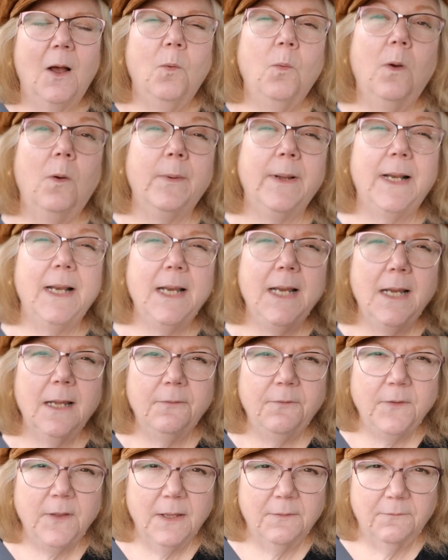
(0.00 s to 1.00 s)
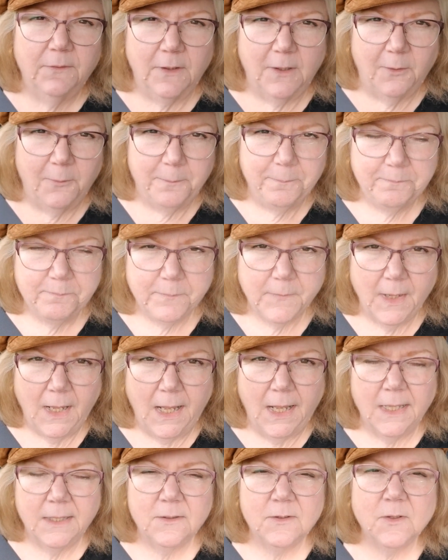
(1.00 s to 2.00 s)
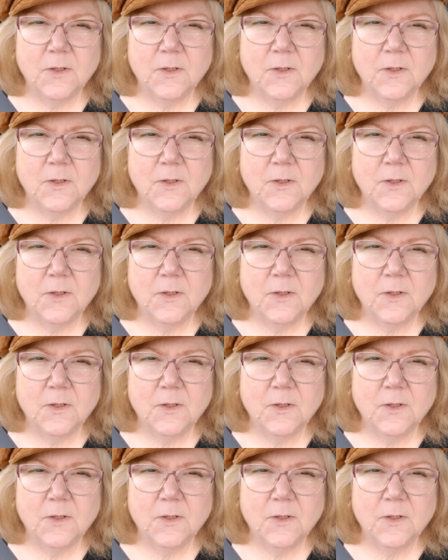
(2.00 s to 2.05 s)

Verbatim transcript: Well, we didn't get the envelope. And